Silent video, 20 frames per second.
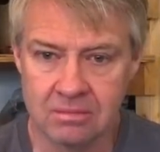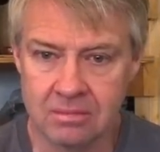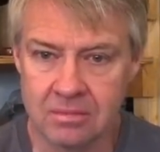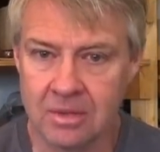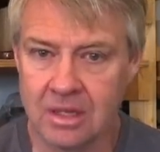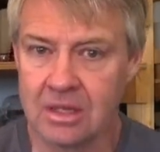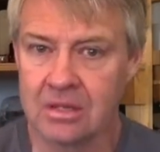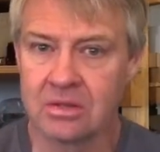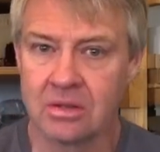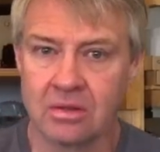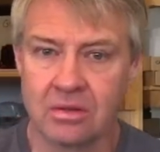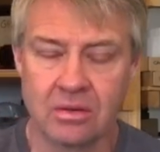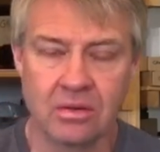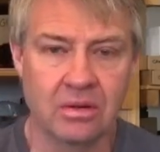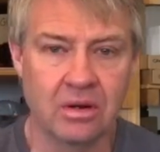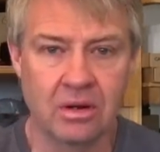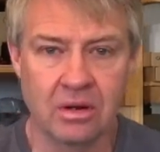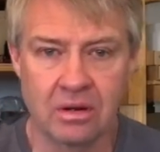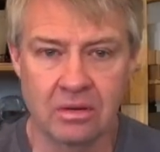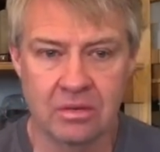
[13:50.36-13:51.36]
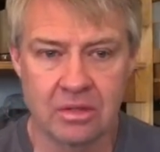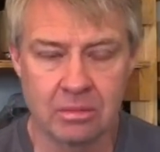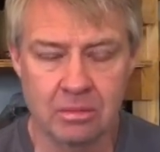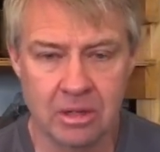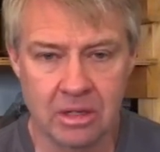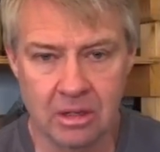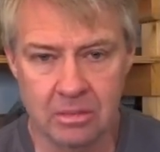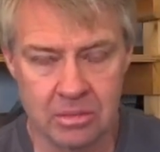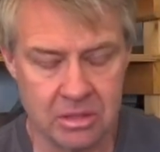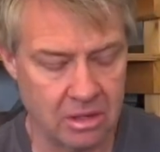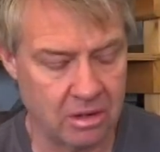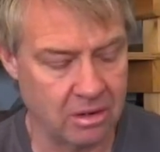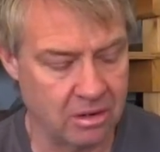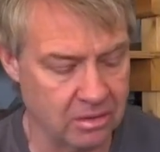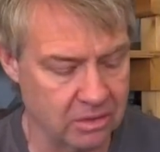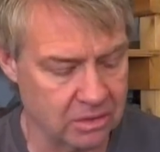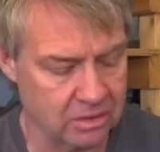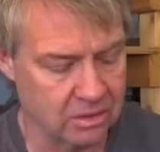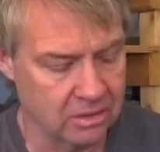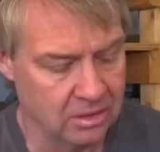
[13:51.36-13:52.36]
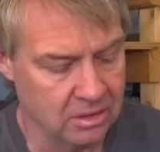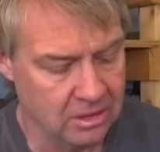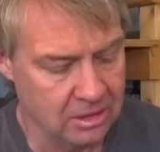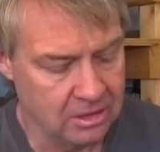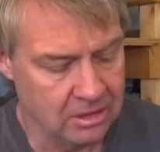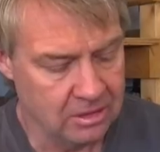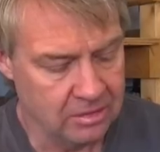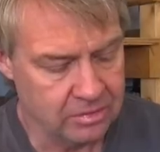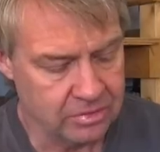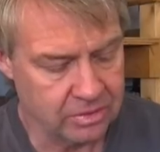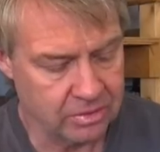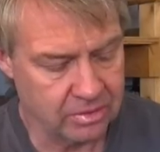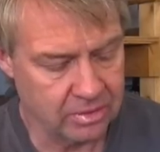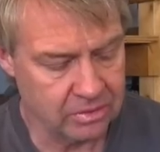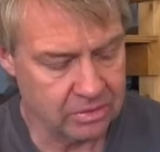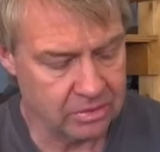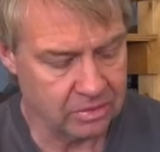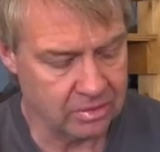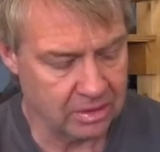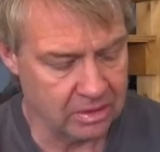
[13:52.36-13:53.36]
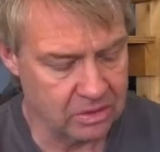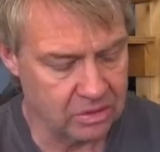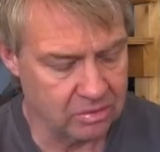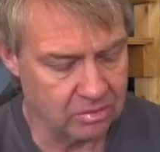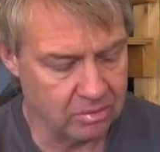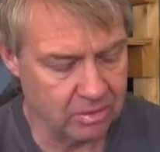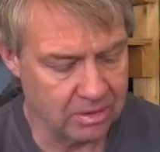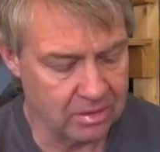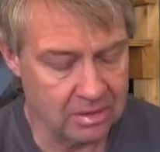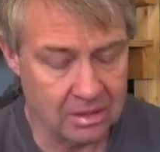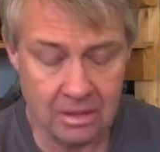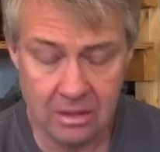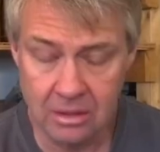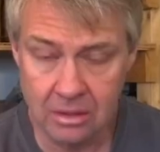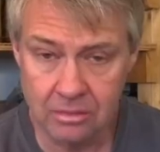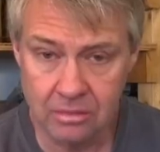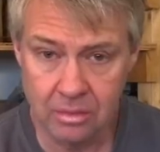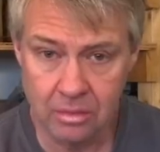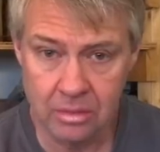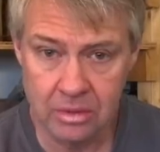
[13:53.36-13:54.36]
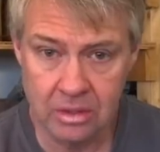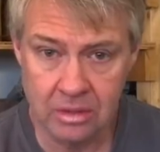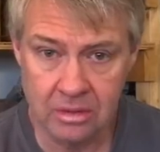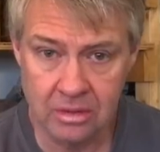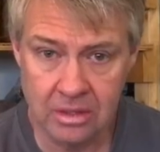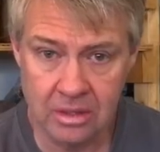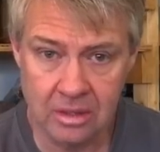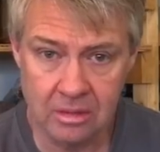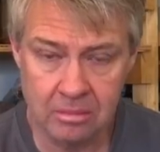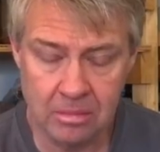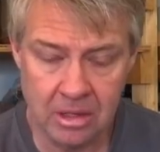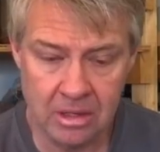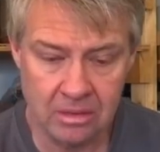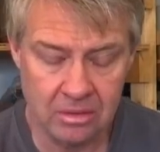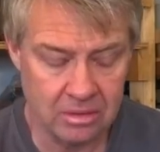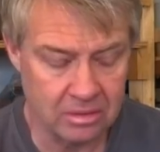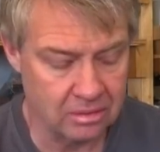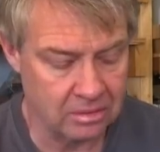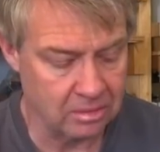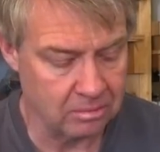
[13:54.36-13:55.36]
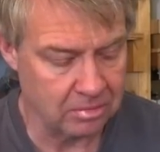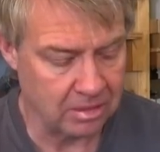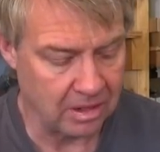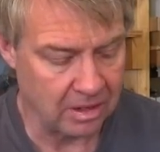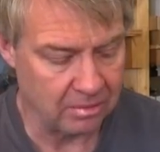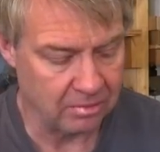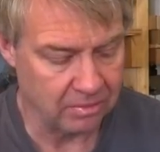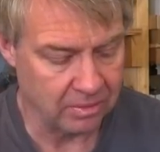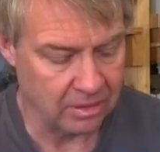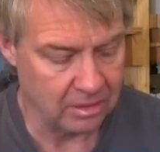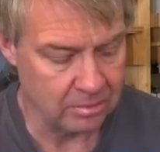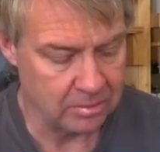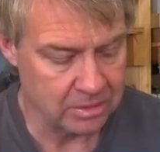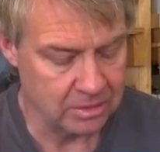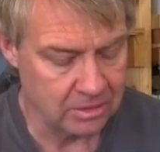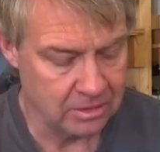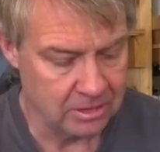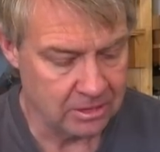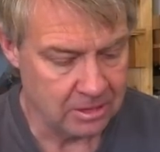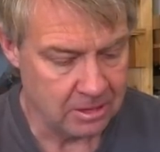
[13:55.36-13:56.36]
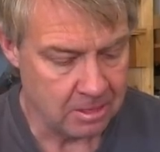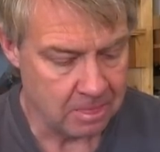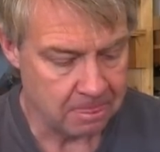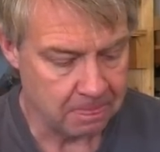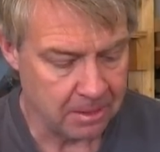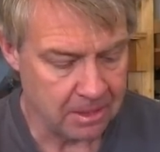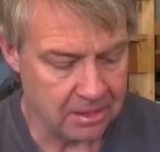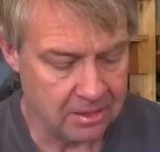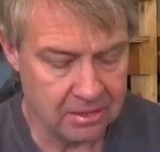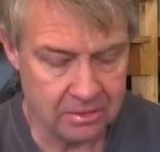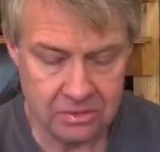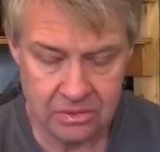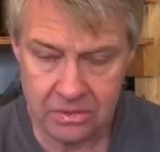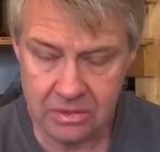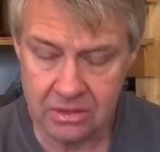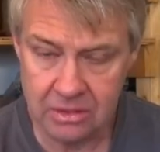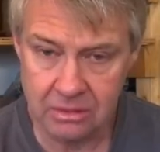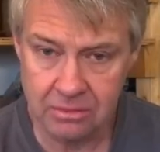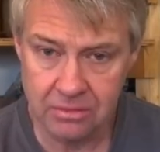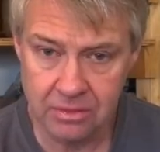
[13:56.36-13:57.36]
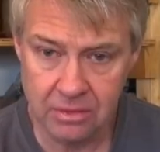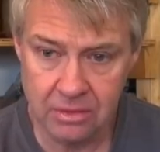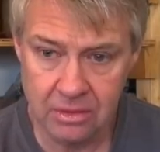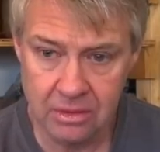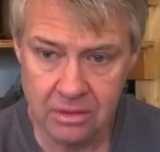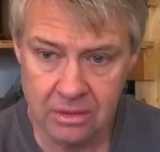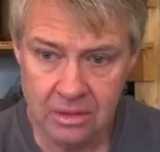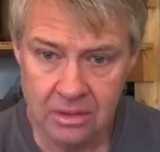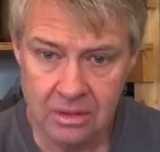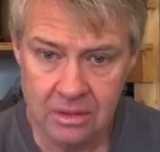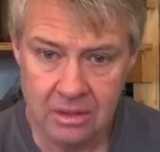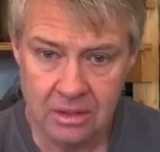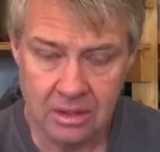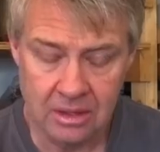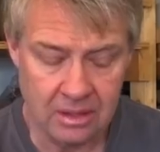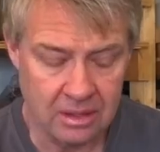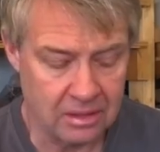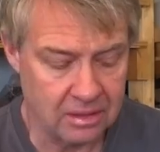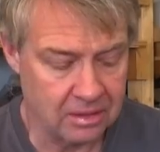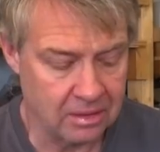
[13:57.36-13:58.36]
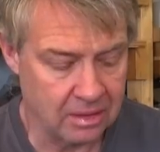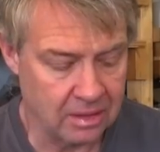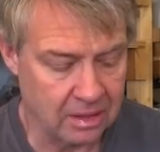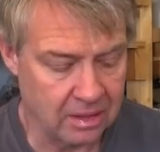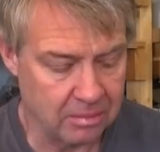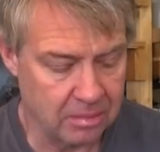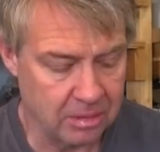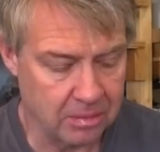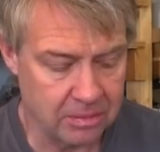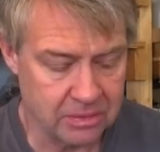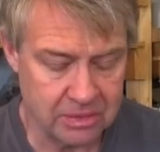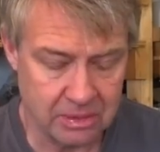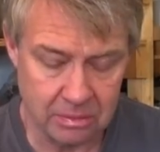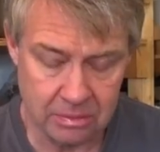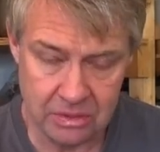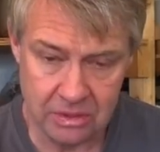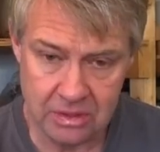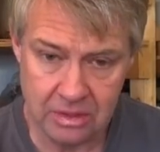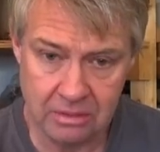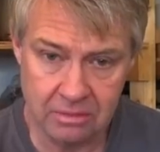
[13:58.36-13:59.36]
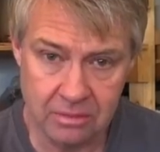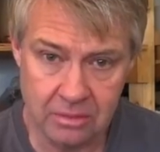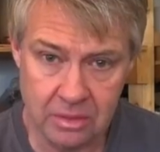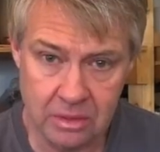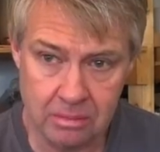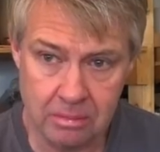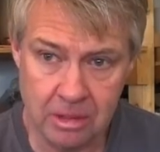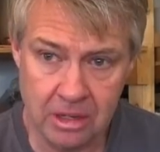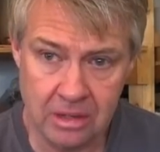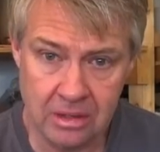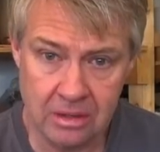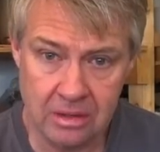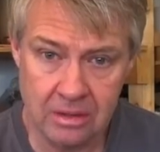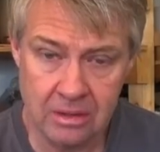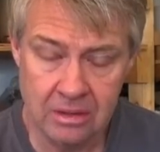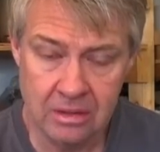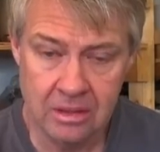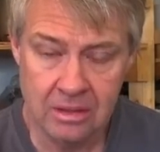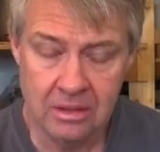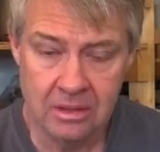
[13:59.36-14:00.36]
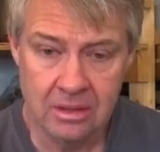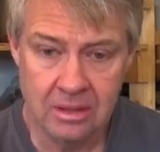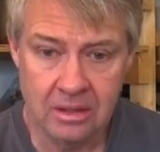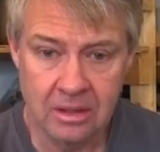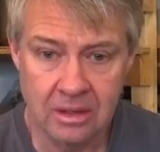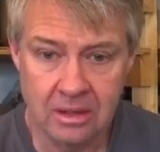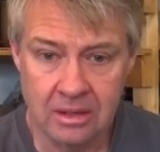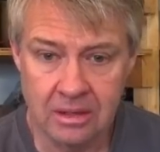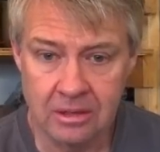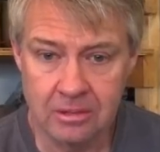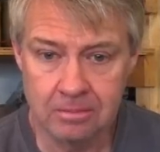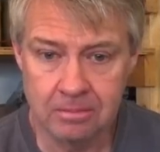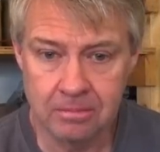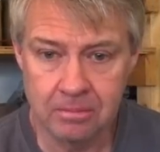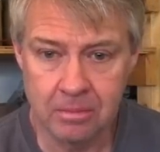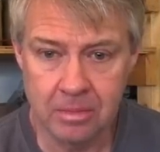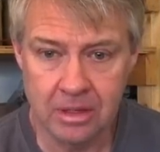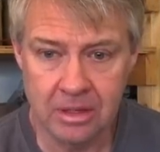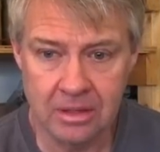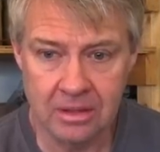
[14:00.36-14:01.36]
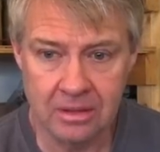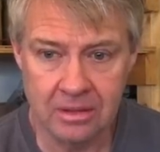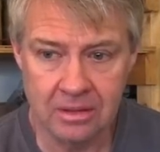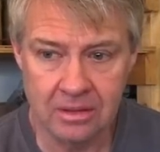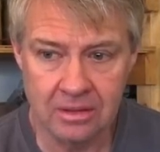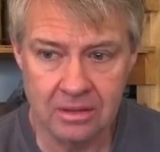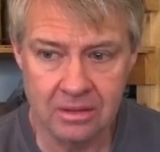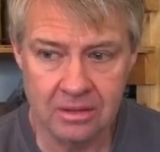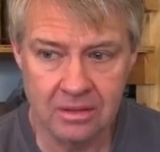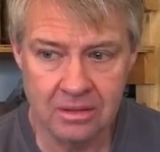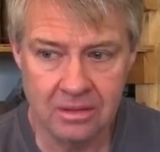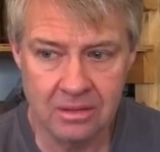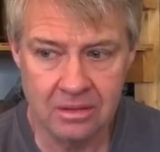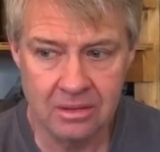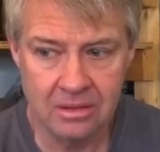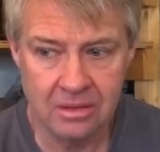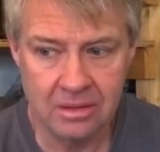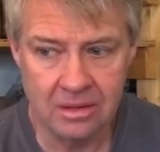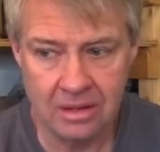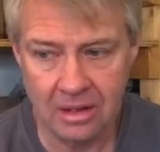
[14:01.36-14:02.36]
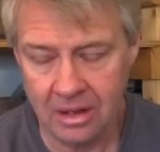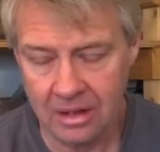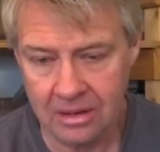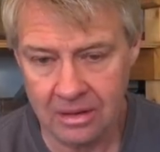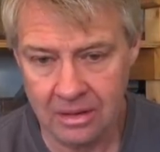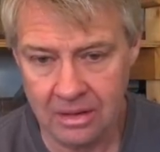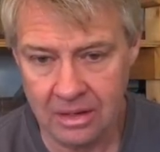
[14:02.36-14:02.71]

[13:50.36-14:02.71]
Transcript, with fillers: gets on their nerves, it becomes harsh. So those are things you really need to look for when you're looking at metal diaphragms. It is stiffer. Uh, a lot of people say, well, stiffer is better, um, but not